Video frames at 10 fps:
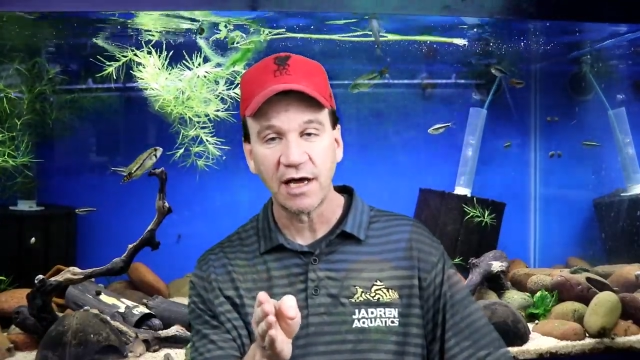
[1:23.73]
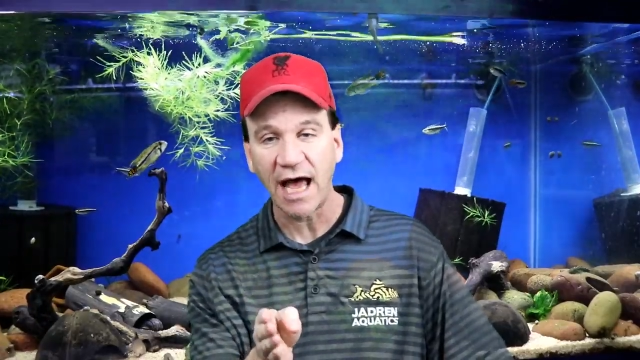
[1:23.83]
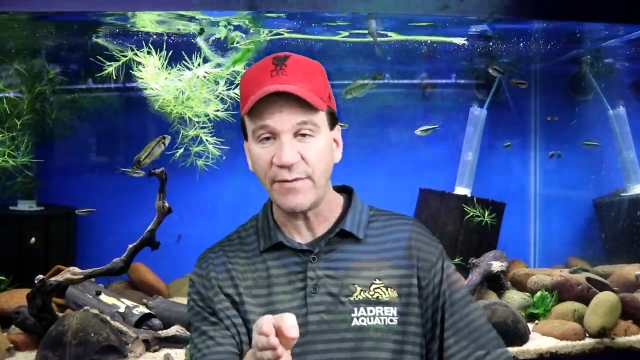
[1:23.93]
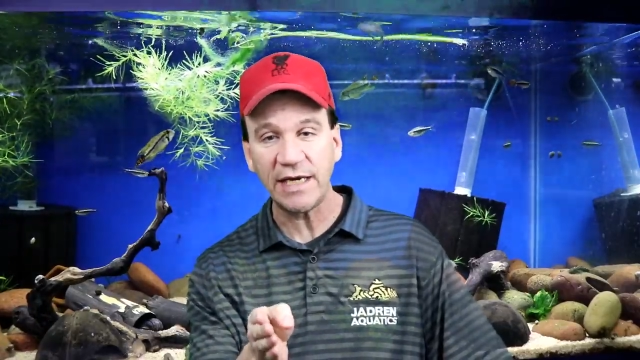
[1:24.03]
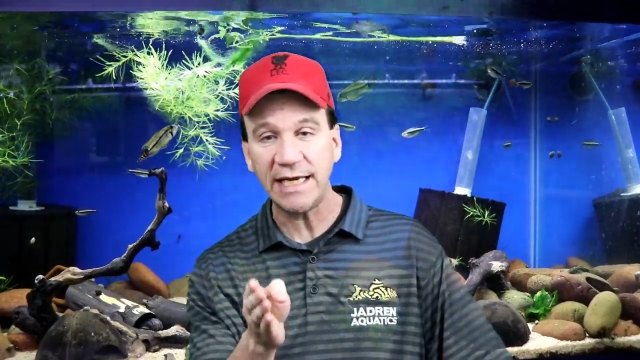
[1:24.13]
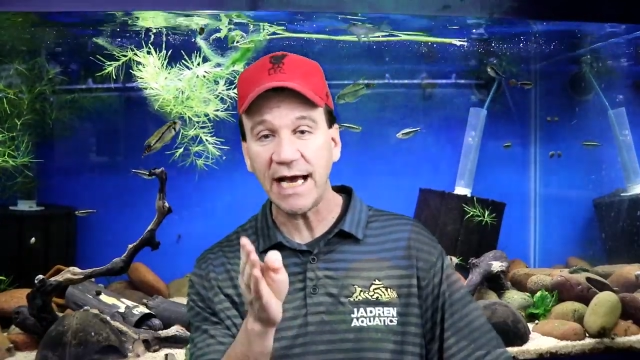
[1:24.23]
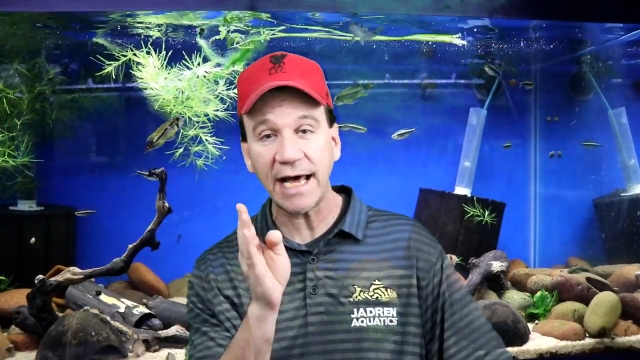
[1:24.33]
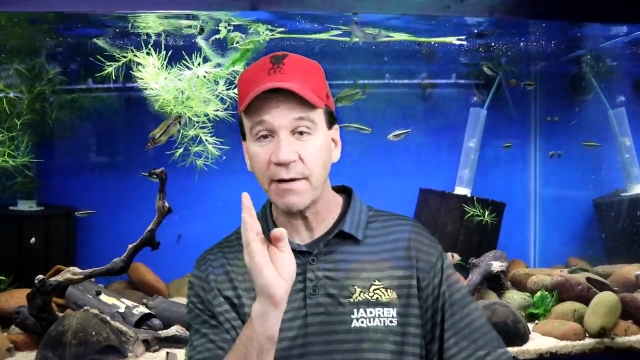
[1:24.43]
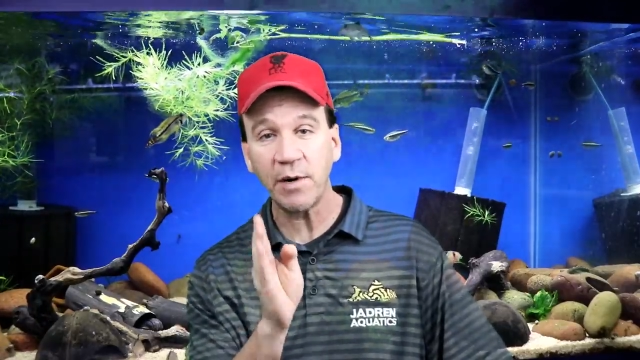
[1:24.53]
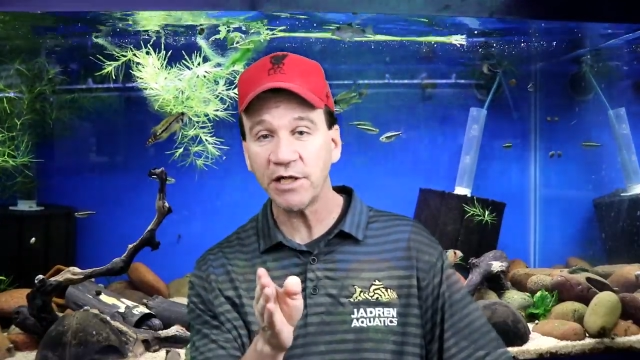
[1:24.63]
I mean, he
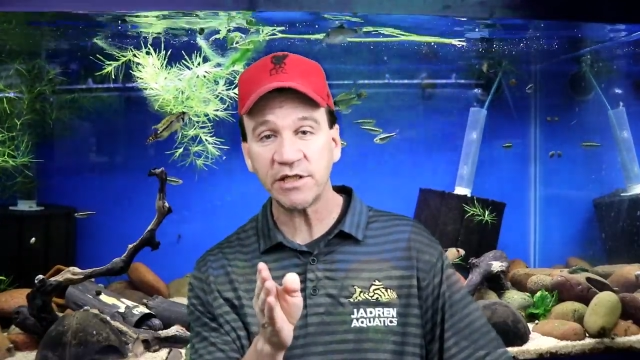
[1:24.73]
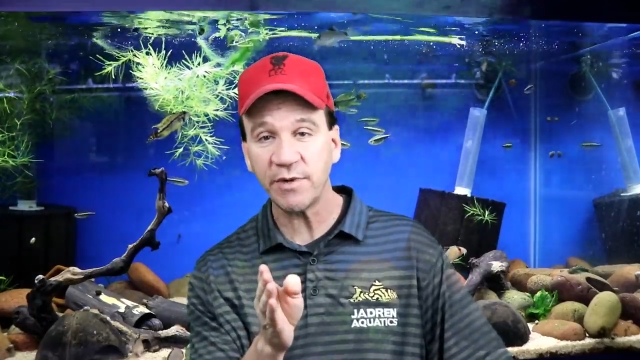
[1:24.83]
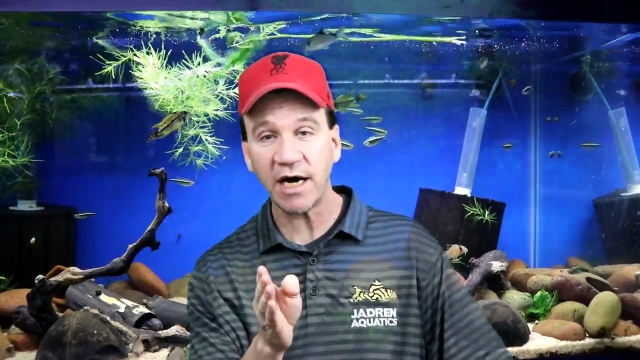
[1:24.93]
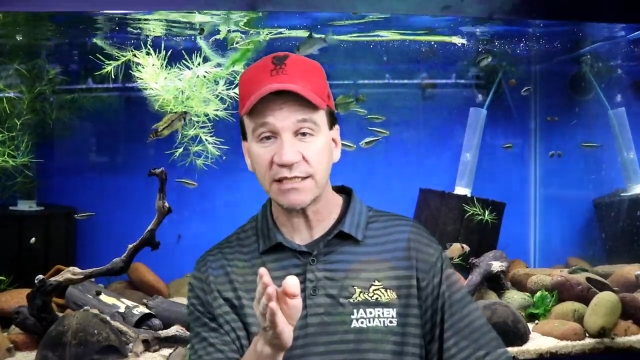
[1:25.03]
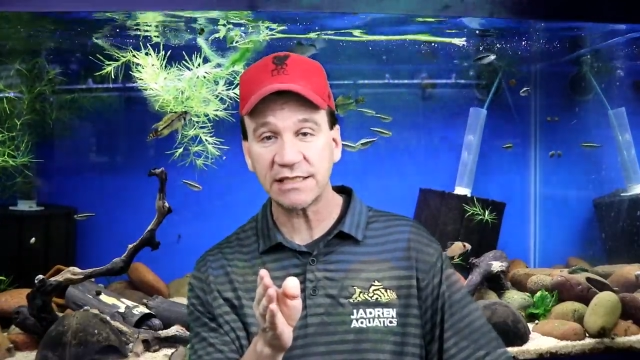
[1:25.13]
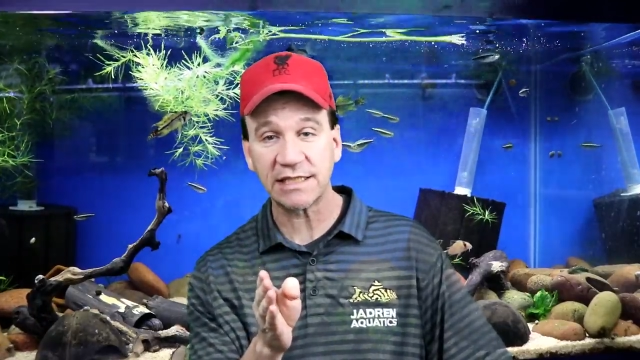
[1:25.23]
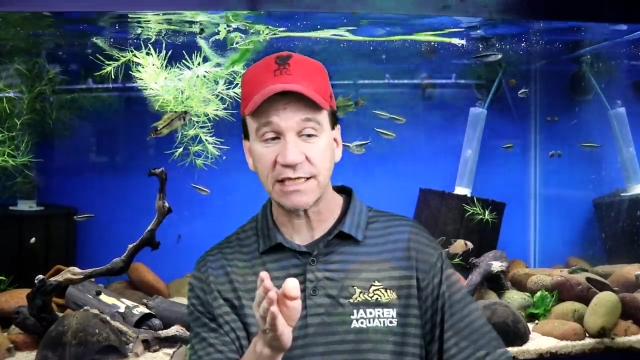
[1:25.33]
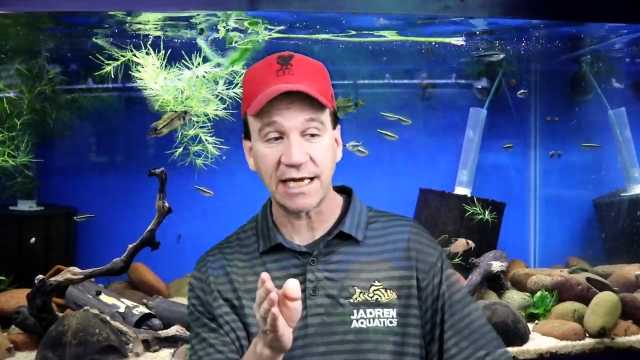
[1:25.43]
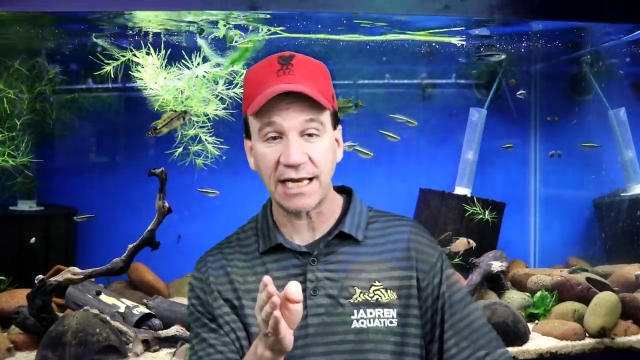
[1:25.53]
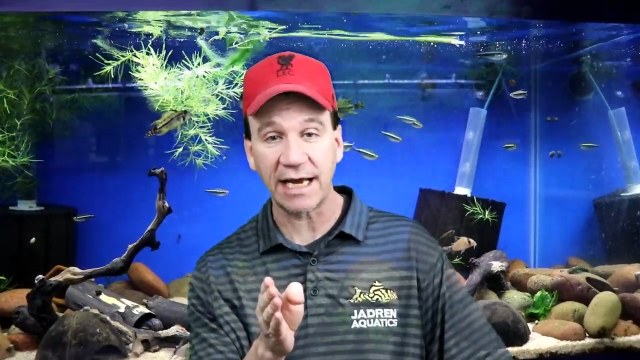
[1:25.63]
got a bunch of boxes in
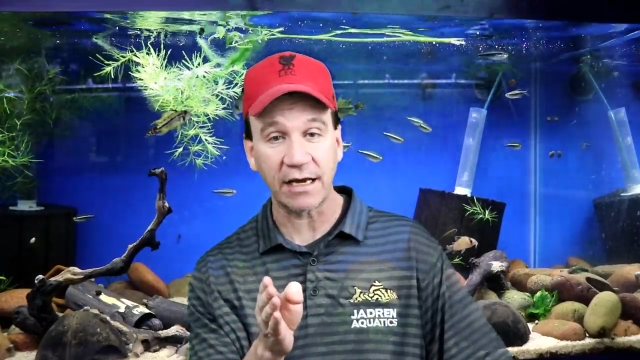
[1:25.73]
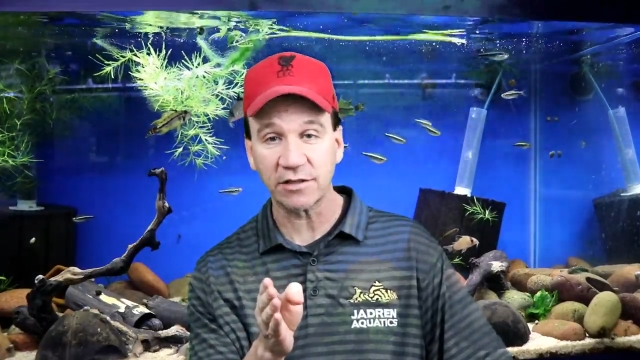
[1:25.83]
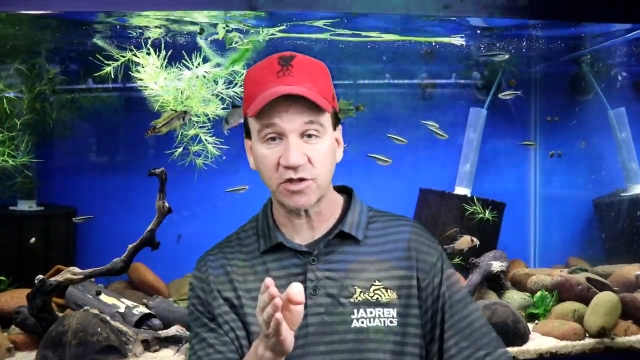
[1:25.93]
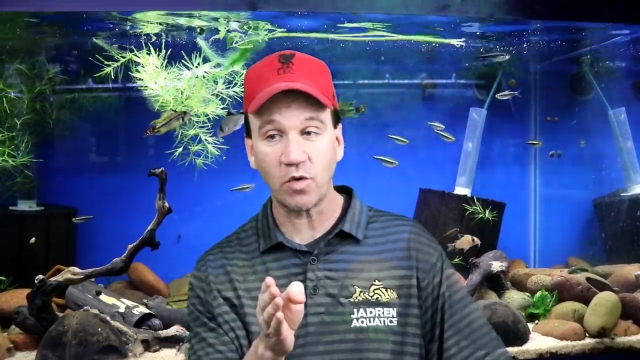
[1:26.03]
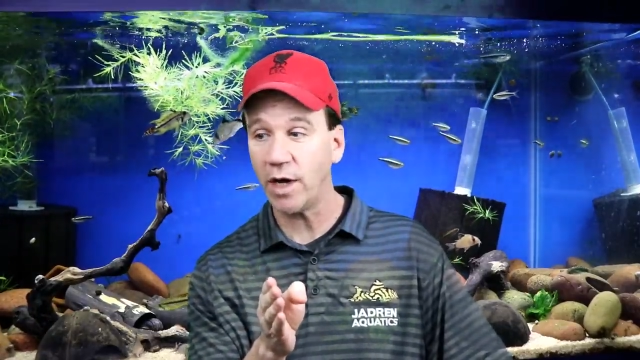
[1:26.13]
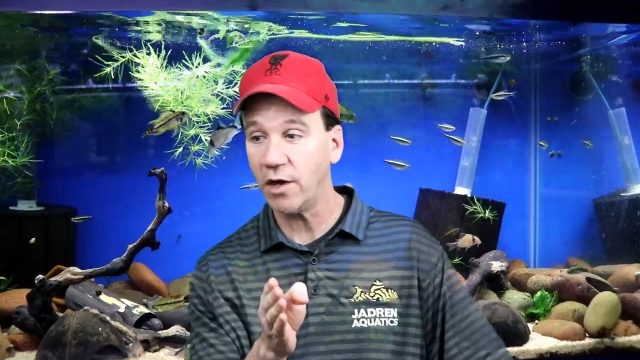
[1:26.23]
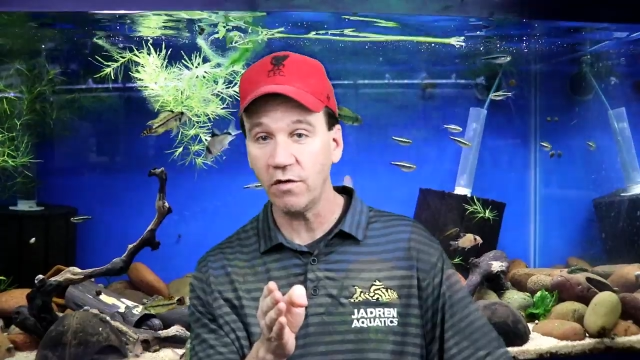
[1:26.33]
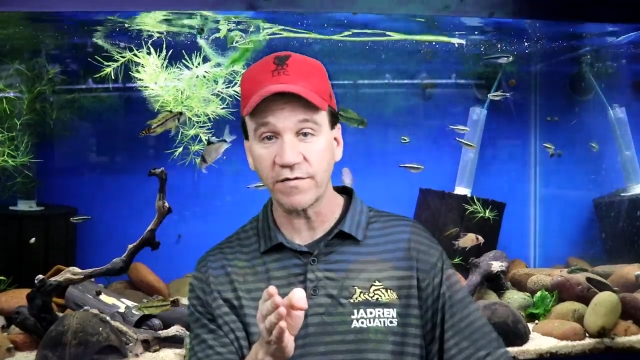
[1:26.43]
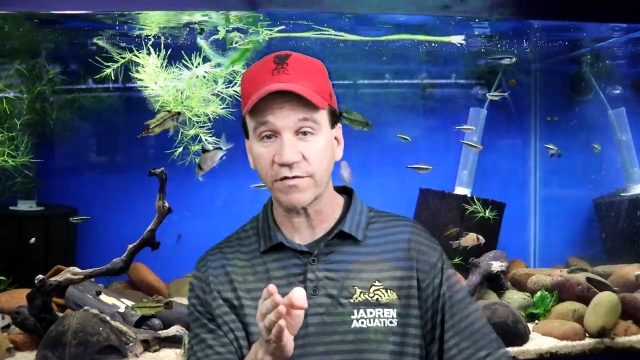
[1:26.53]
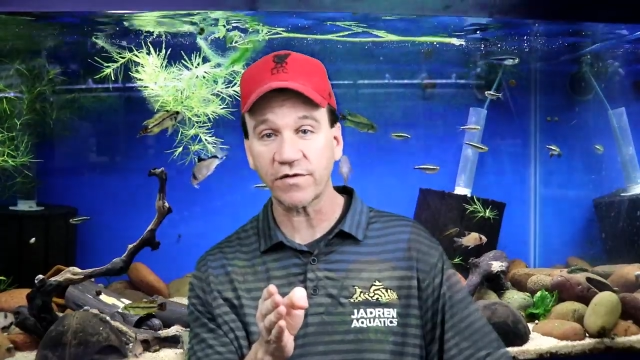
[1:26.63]
the day, like
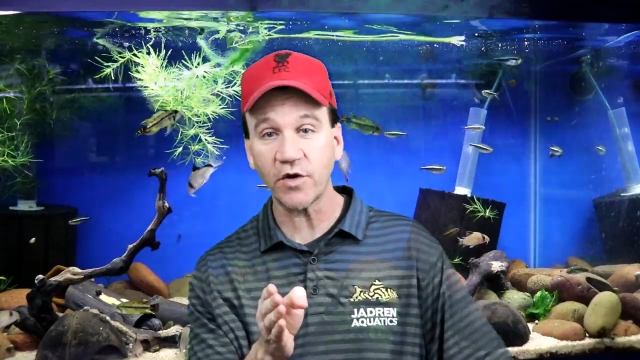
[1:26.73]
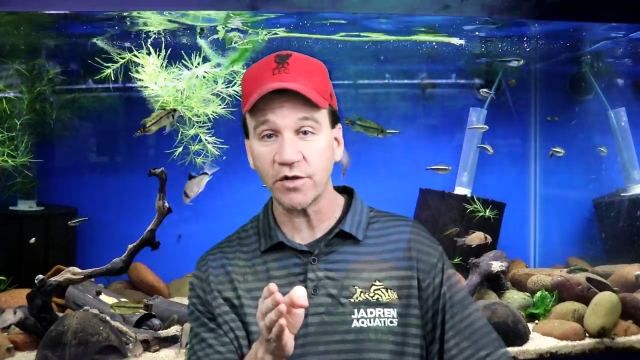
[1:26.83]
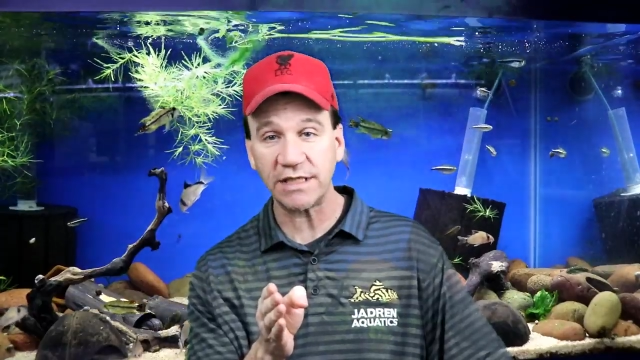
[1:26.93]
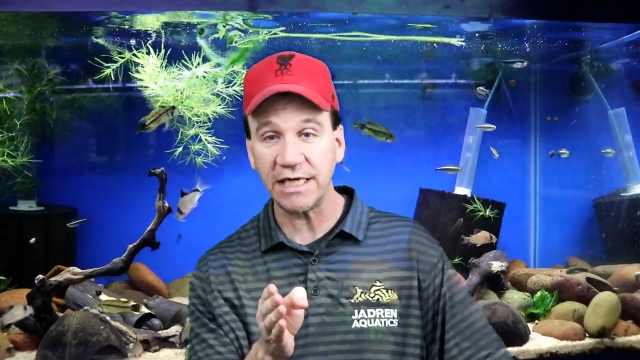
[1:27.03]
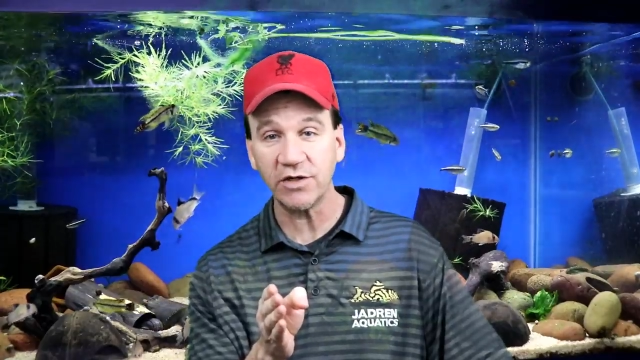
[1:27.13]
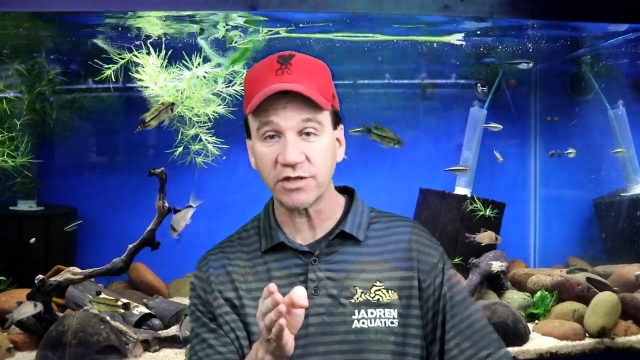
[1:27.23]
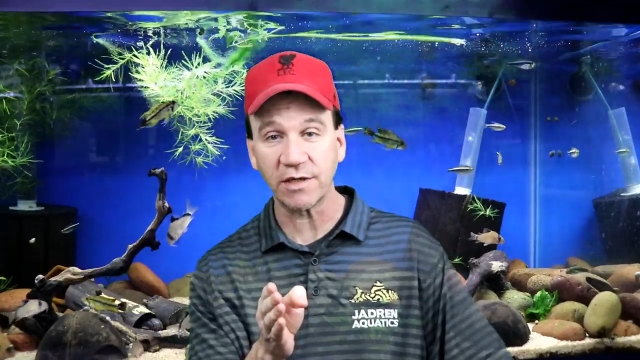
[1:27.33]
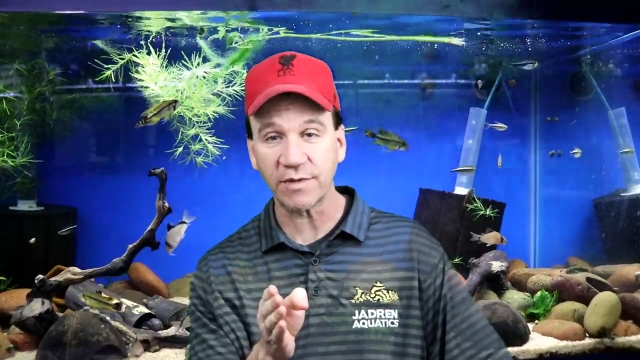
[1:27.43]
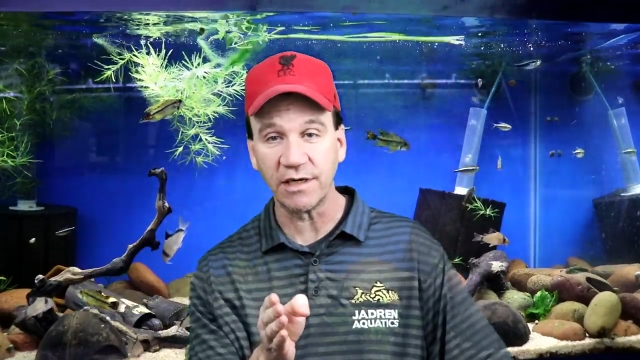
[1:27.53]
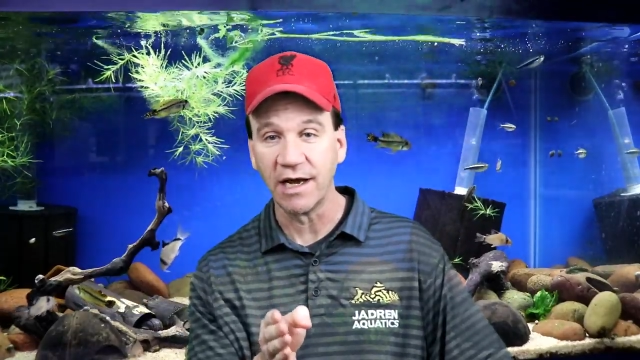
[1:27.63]
twelve or thirteen or
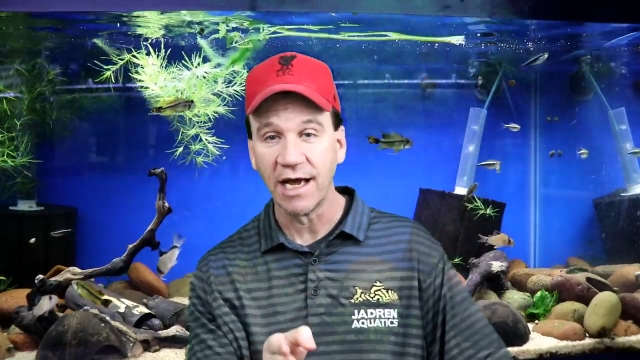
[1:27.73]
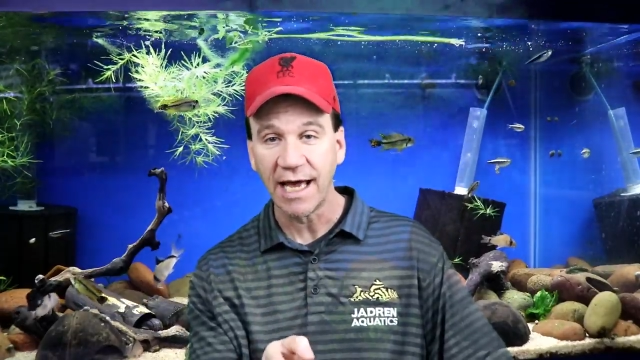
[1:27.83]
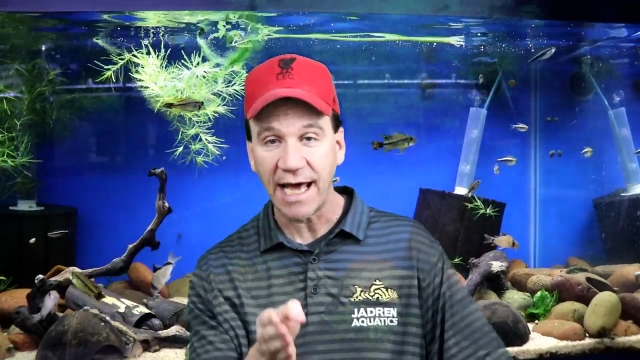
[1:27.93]
something,